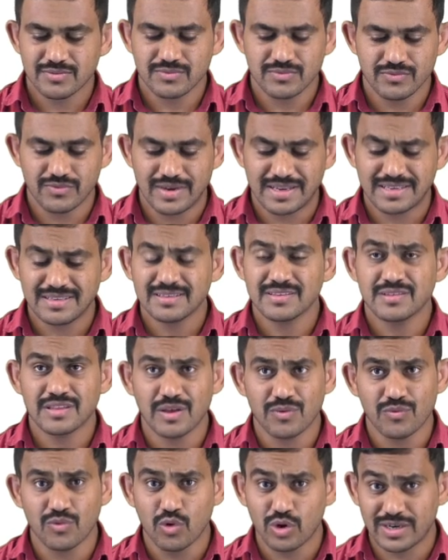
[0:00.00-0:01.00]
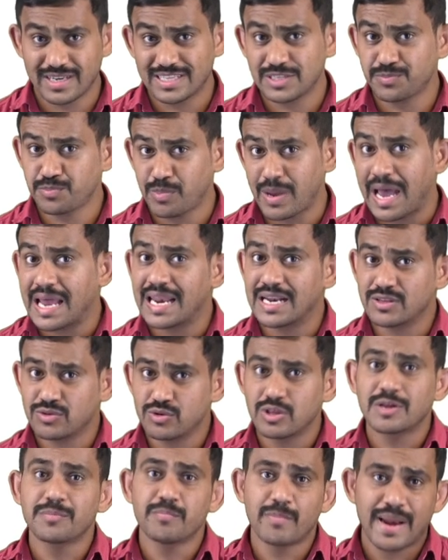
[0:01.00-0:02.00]
when the voltage is parallel
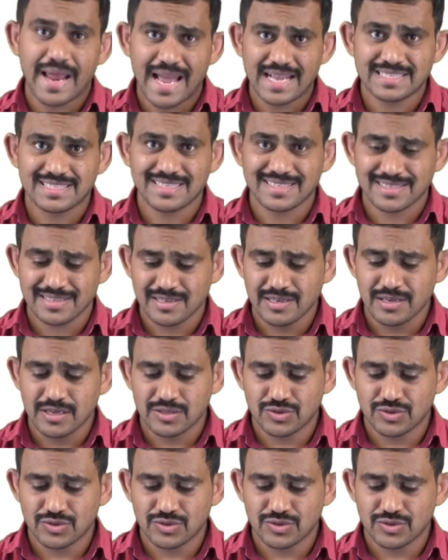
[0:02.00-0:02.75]
to the branches.